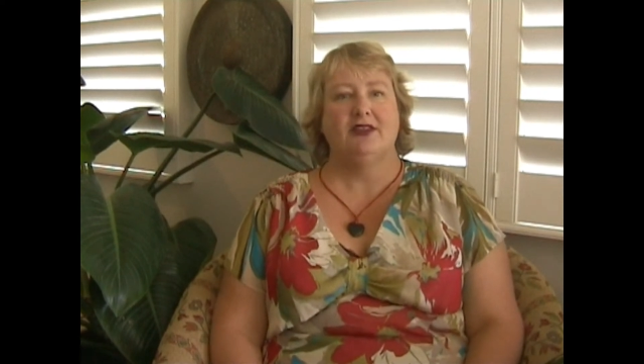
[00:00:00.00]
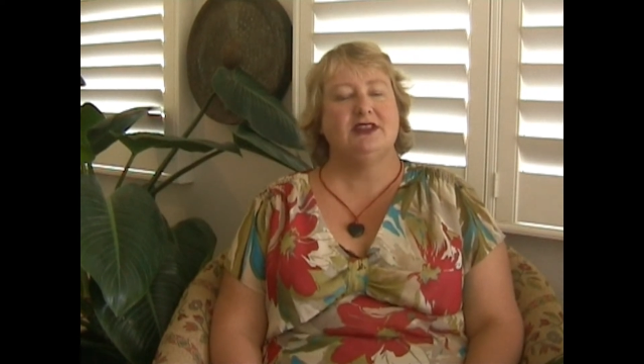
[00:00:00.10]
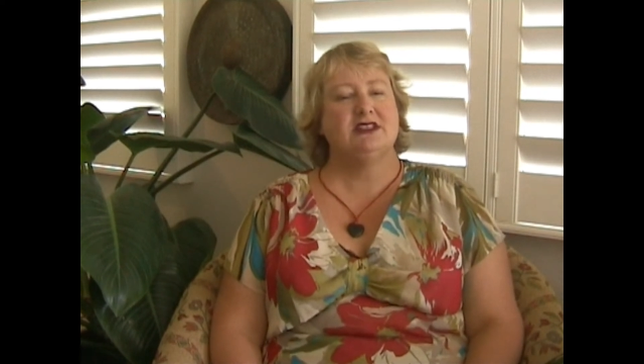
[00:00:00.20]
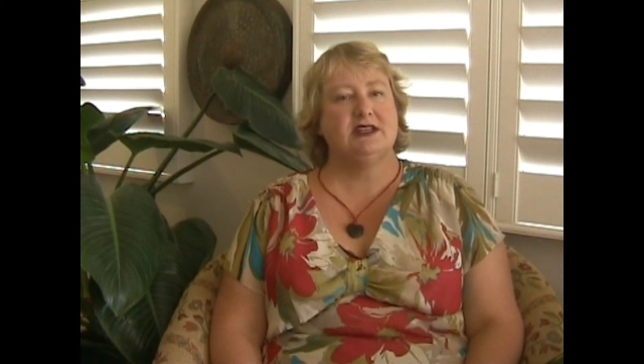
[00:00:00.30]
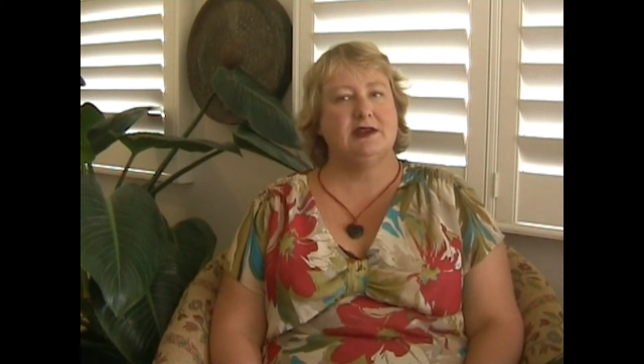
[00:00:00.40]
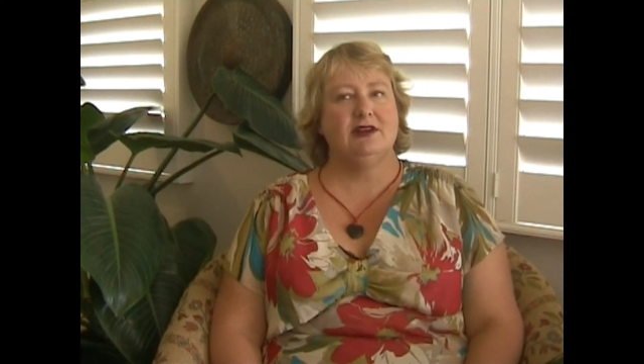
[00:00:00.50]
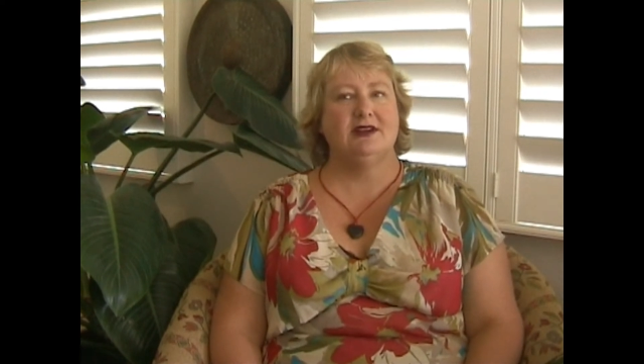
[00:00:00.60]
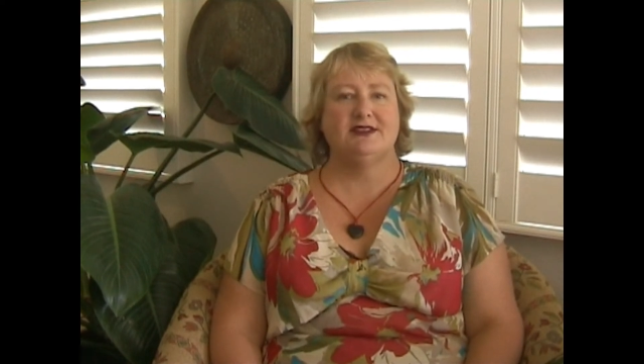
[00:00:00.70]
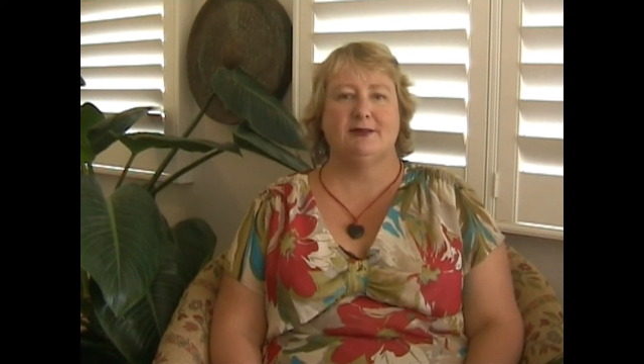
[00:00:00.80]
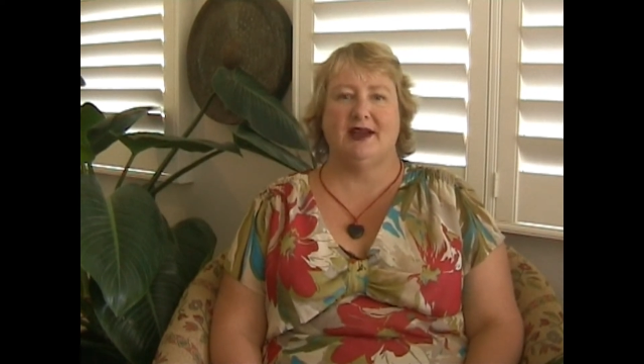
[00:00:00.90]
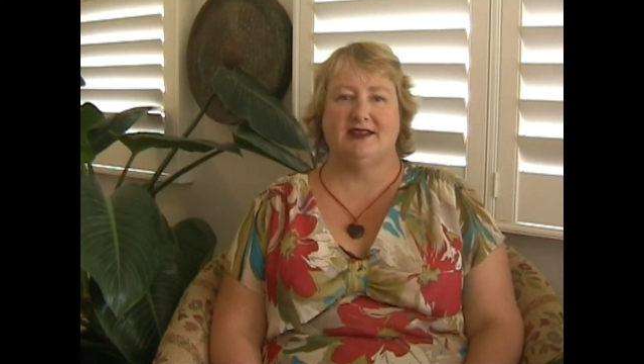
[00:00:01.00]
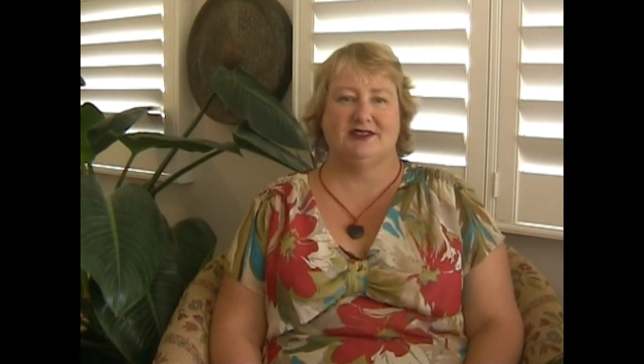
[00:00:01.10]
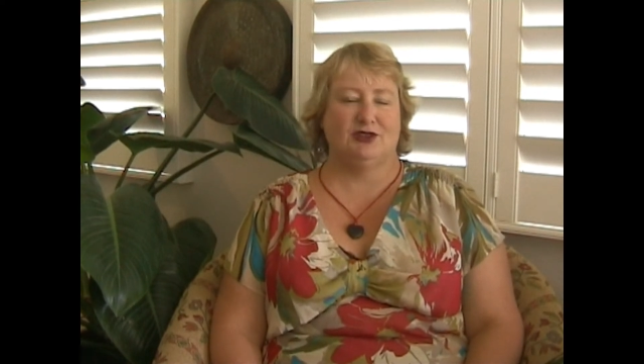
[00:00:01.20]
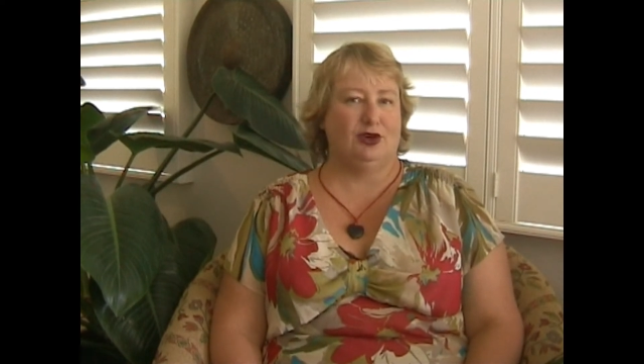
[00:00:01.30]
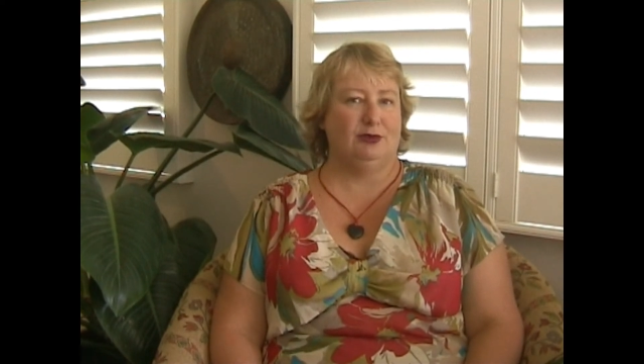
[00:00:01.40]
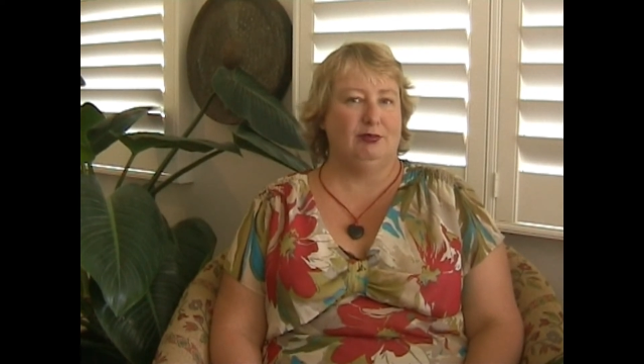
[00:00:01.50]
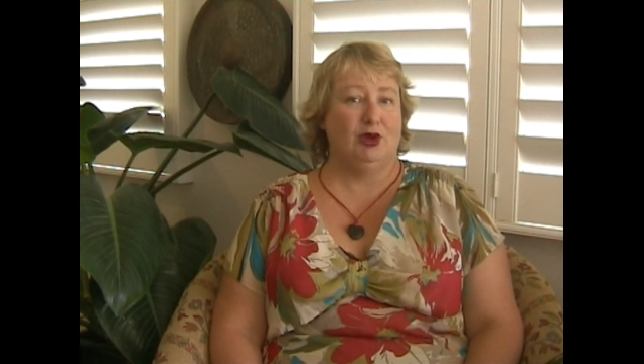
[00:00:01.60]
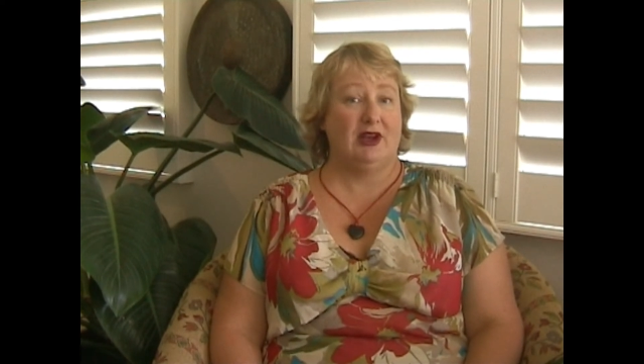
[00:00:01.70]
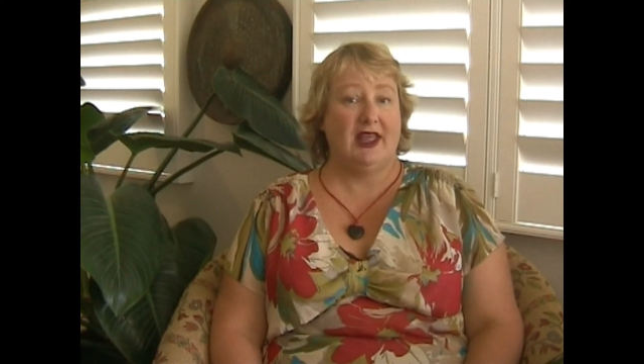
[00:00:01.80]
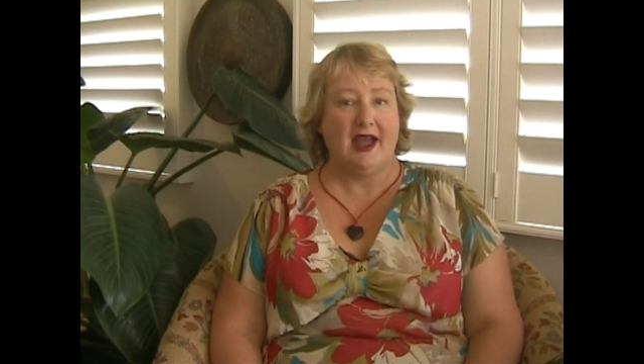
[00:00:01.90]
The interiors are based on
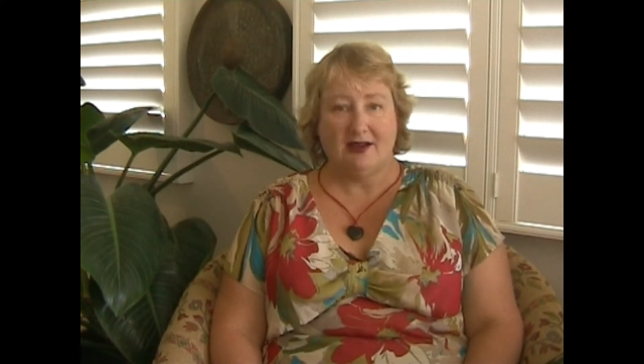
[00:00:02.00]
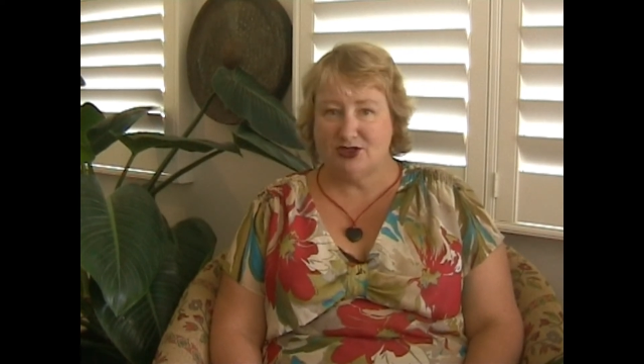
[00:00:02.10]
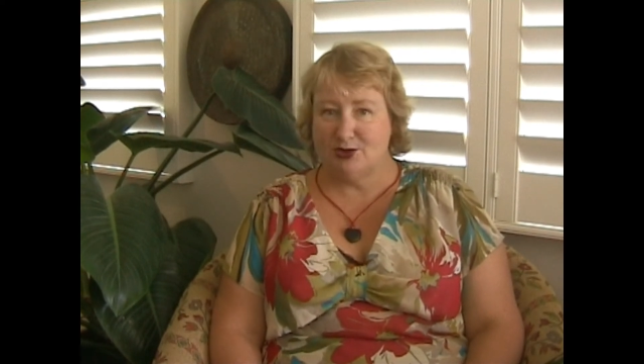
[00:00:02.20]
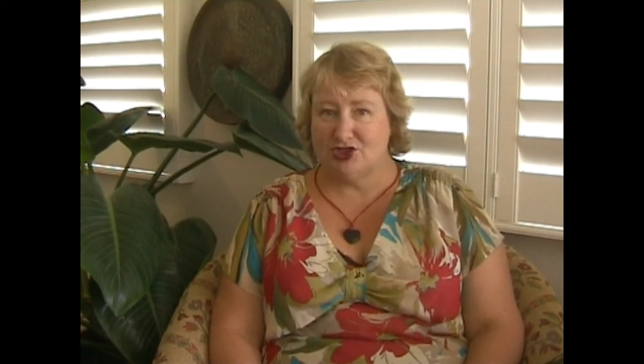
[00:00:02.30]
Burghley House,